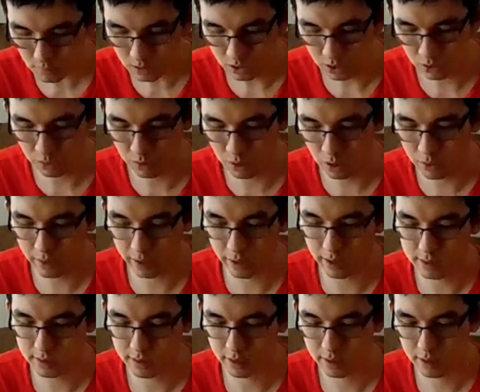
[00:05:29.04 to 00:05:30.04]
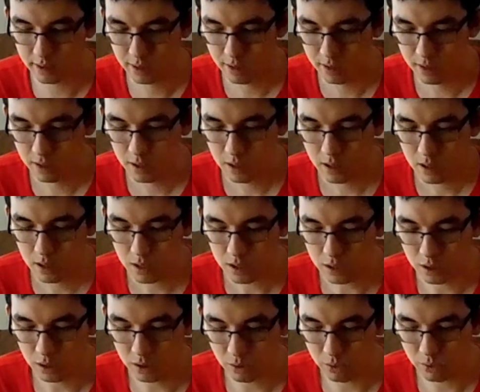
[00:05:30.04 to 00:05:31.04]
you know that it's like
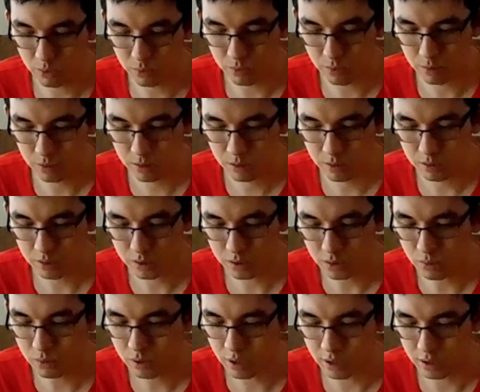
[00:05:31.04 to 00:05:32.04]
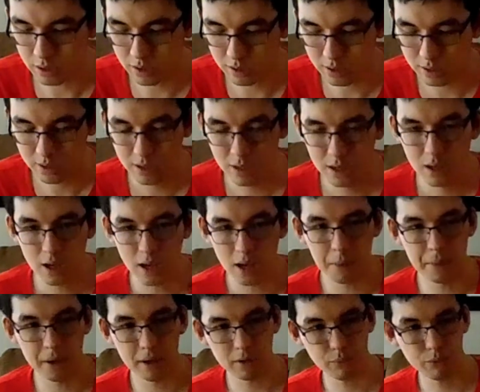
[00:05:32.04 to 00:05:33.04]
you can just
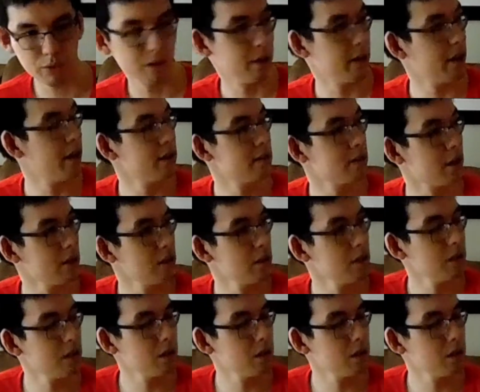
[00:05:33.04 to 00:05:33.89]
about realize that